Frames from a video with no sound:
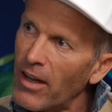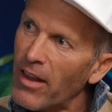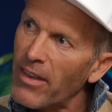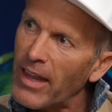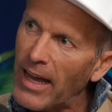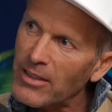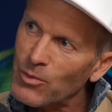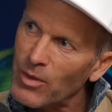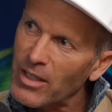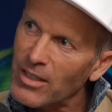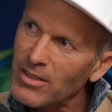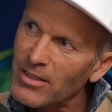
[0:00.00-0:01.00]
And that's
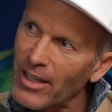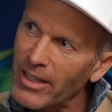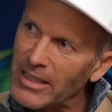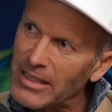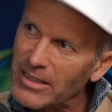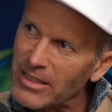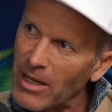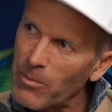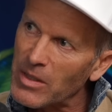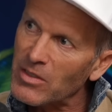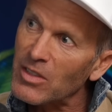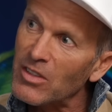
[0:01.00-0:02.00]
where he started to step
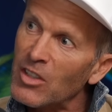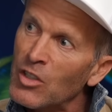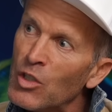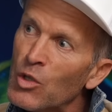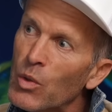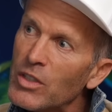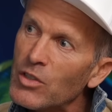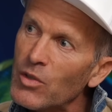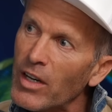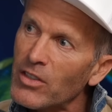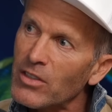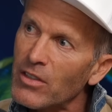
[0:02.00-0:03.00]
into the new
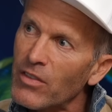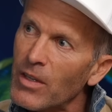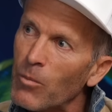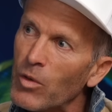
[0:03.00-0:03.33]
iteration of him,